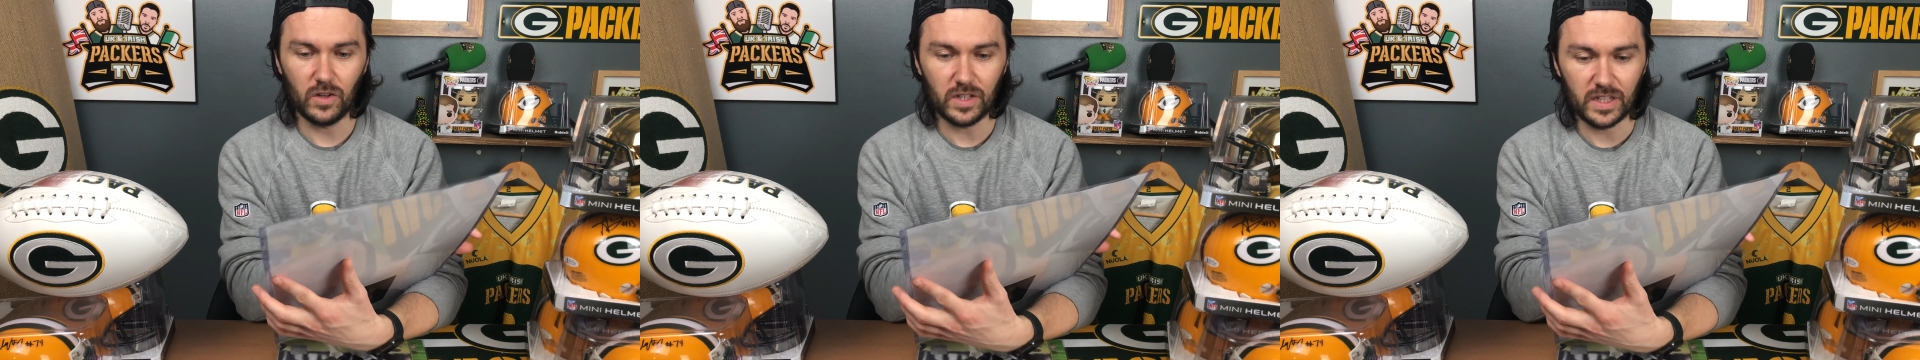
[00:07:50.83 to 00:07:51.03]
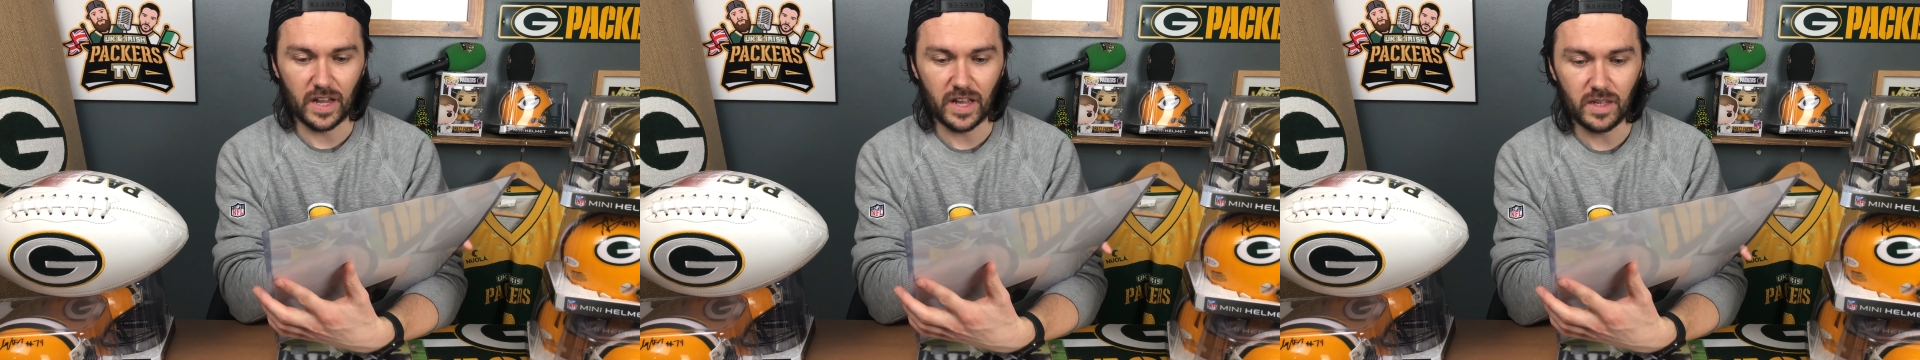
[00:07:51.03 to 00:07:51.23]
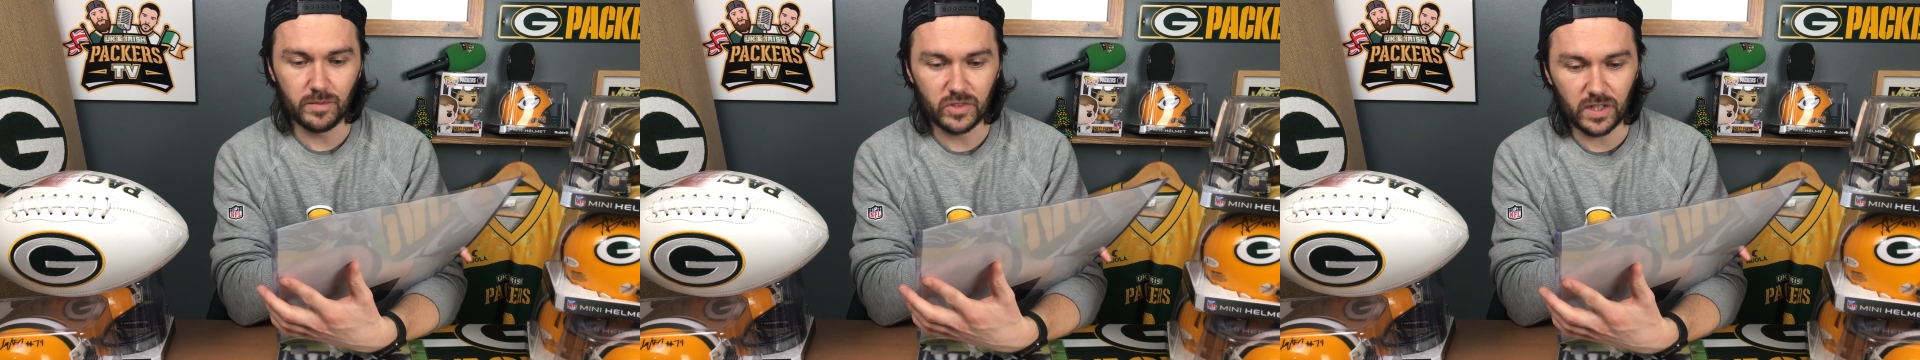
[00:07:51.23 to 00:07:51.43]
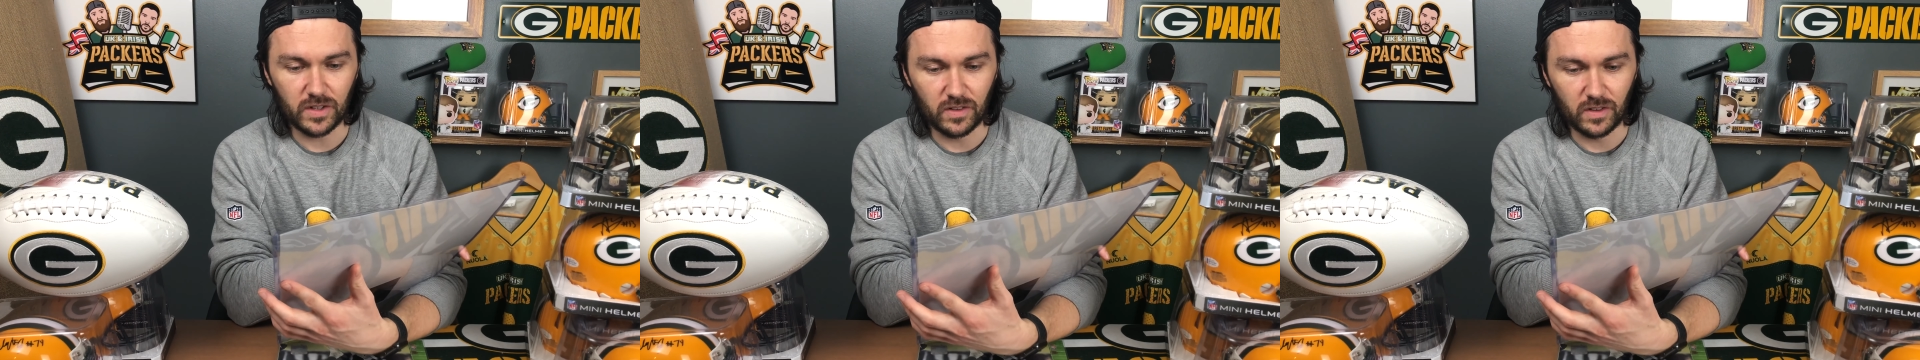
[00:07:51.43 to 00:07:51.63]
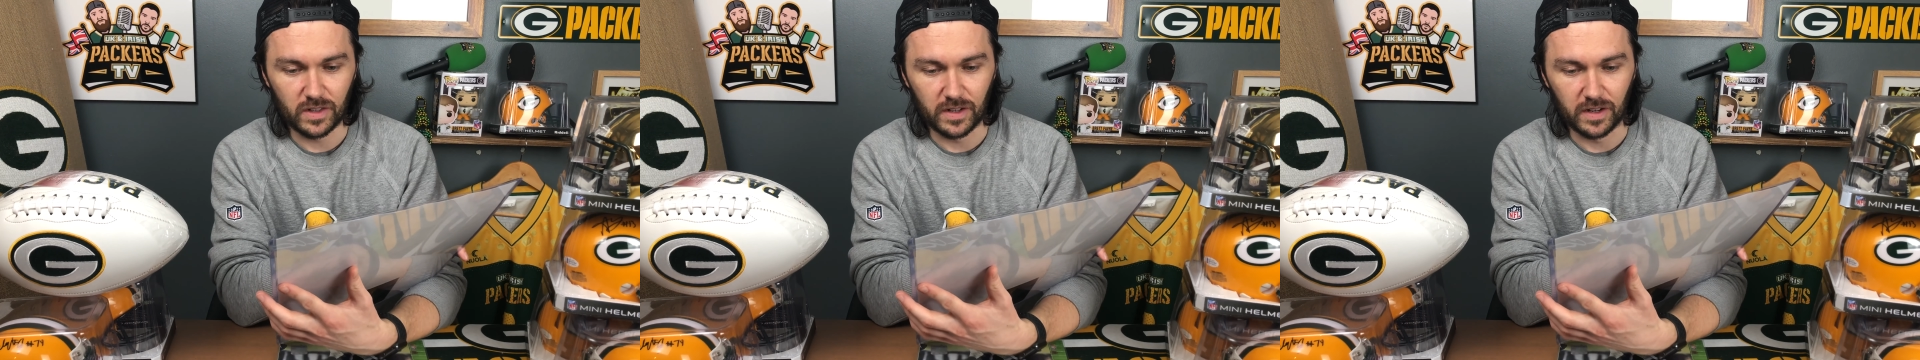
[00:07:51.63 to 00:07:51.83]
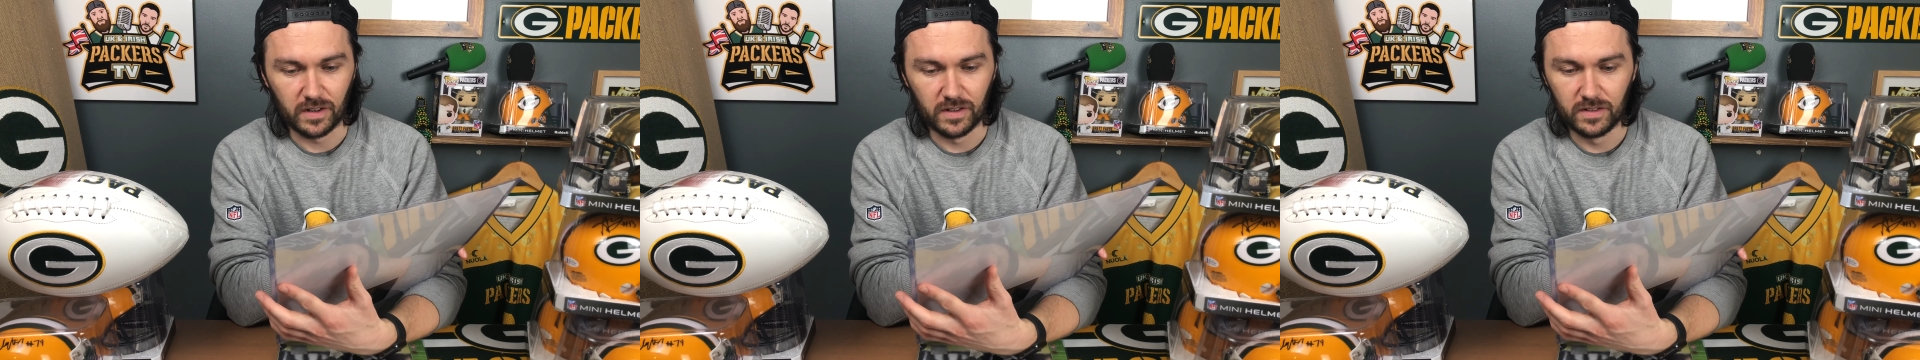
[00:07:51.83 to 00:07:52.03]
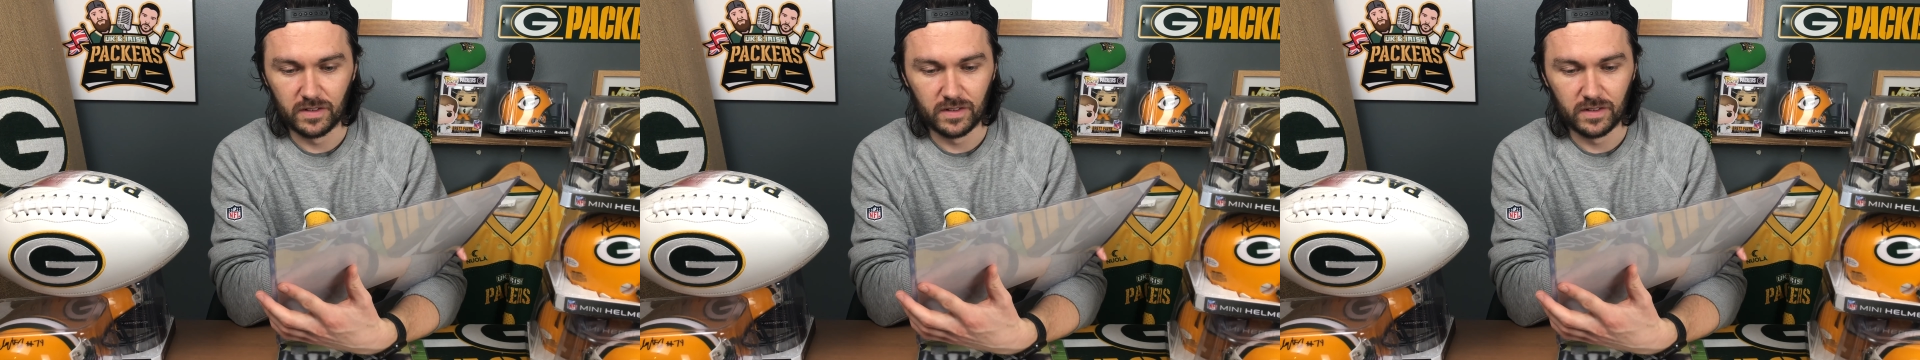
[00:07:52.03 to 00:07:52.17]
at the names that are on there.